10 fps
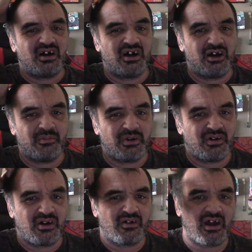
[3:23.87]
um,
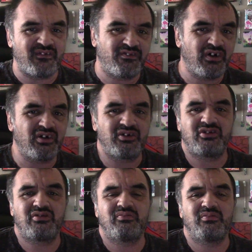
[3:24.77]
at
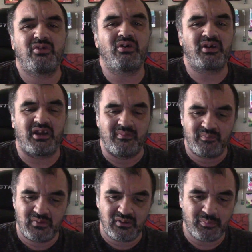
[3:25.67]
first, okay,
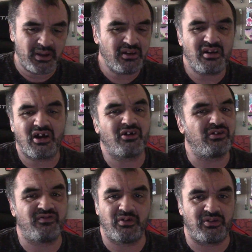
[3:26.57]
depending on how
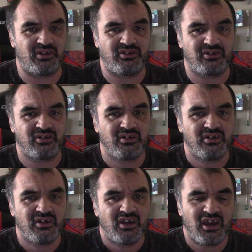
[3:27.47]
you view this,
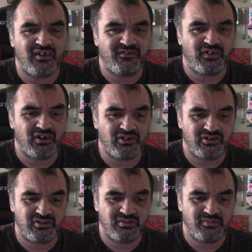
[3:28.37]
at
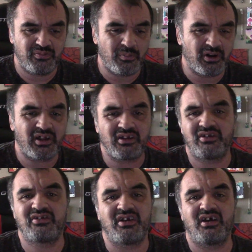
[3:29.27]
first, from what I
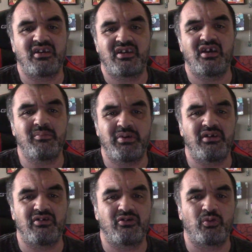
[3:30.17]
understand, Ken
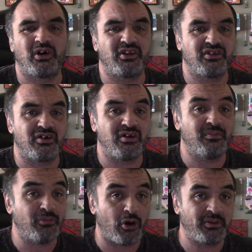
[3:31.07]
Penders wanted the
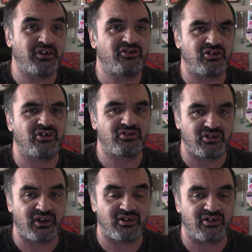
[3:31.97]
Mobius years
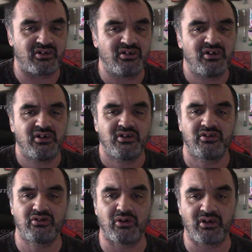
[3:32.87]
later
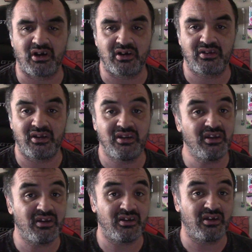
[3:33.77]
story arc that
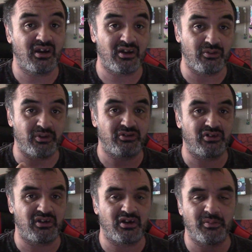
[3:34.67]
he had
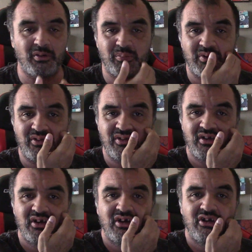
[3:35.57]
originally come up with
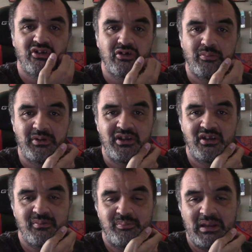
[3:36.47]
to
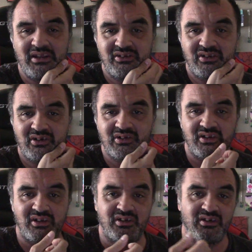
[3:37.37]
be
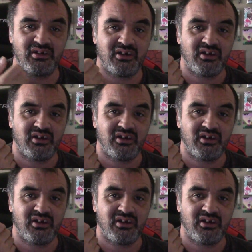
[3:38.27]
basically